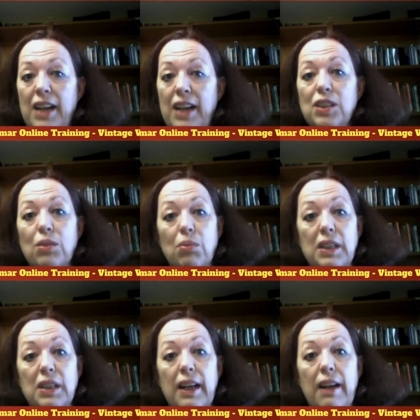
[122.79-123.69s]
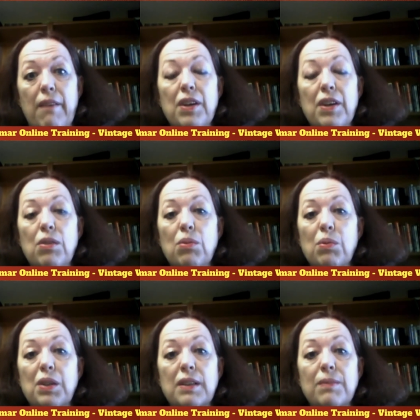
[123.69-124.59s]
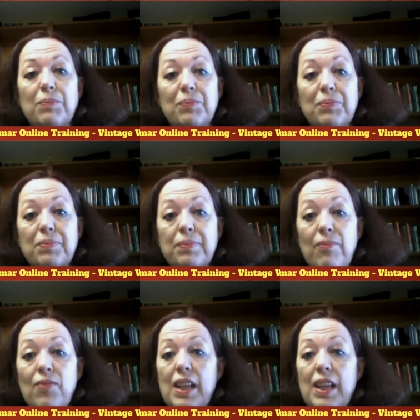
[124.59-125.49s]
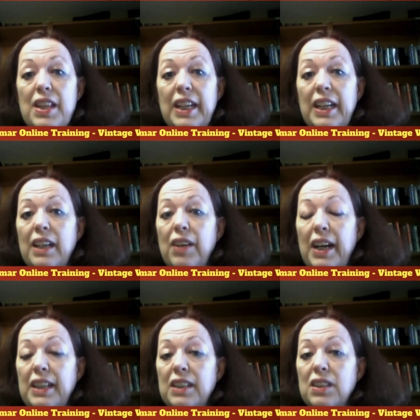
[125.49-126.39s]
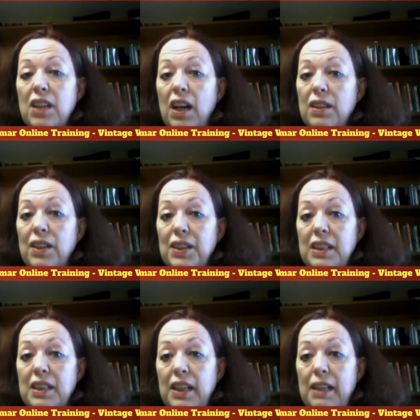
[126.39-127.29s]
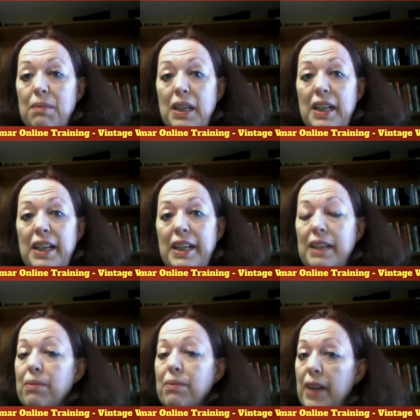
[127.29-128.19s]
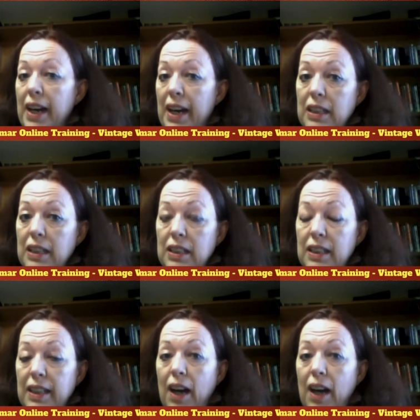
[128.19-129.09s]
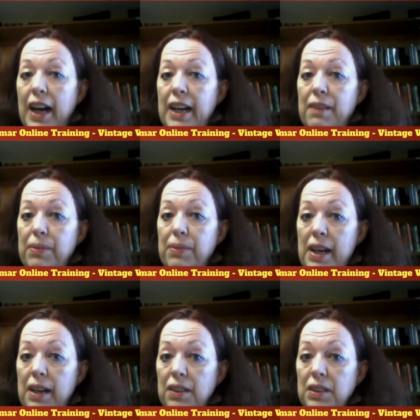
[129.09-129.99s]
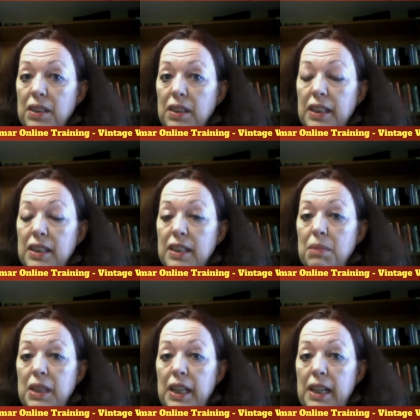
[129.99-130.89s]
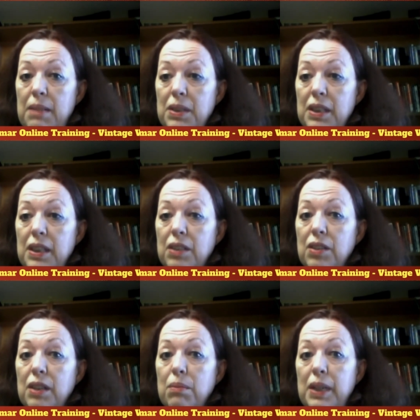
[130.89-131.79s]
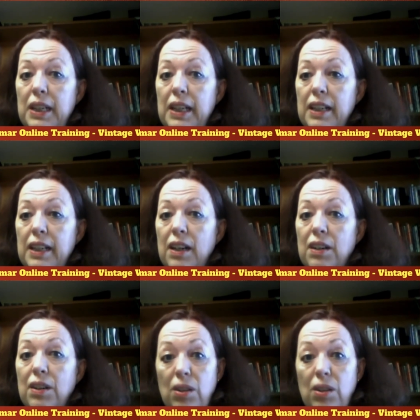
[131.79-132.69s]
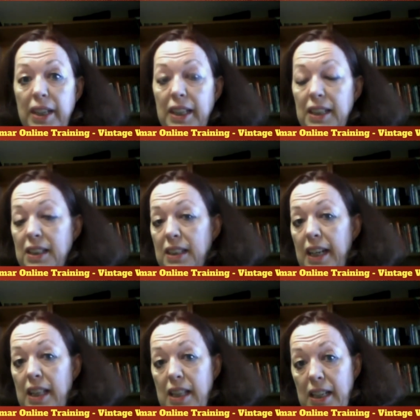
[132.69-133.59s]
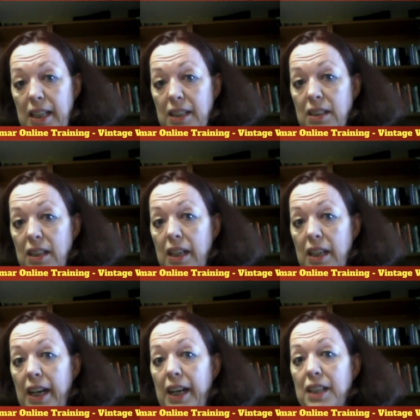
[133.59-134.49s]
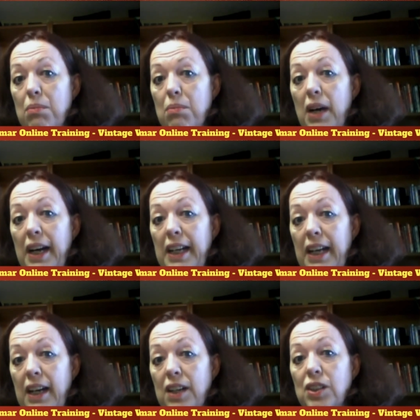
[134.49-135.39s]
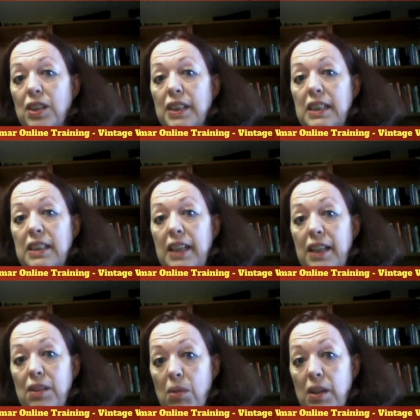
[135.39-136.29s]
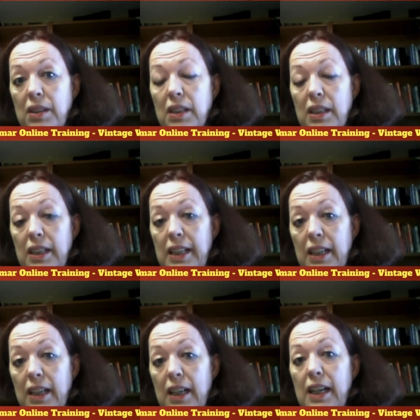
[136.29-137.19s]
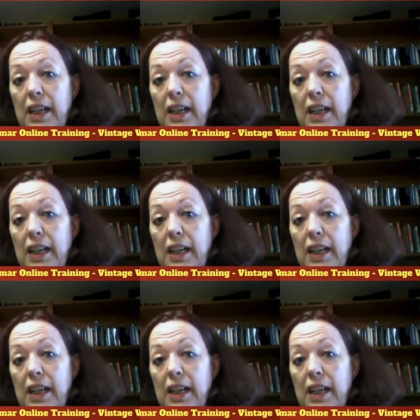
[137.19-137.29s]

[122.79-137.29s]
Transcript: as you would if you were thinking you had to talk all the time. In fact, I have found that sometimes you can be in a hurry to say things and you might actually say the wrong thing.